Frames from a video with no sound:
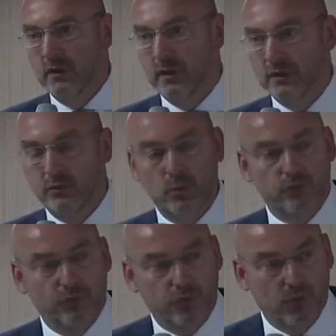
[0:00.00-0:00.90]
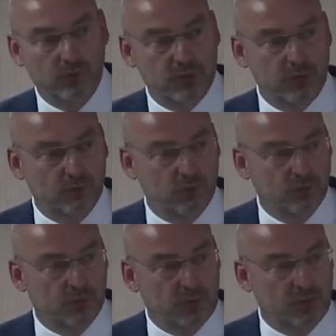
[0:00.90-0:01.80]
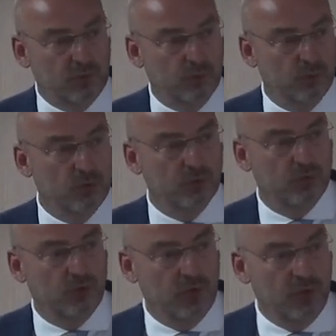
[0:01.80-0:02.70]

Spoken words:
that it would fall, that it wouldn't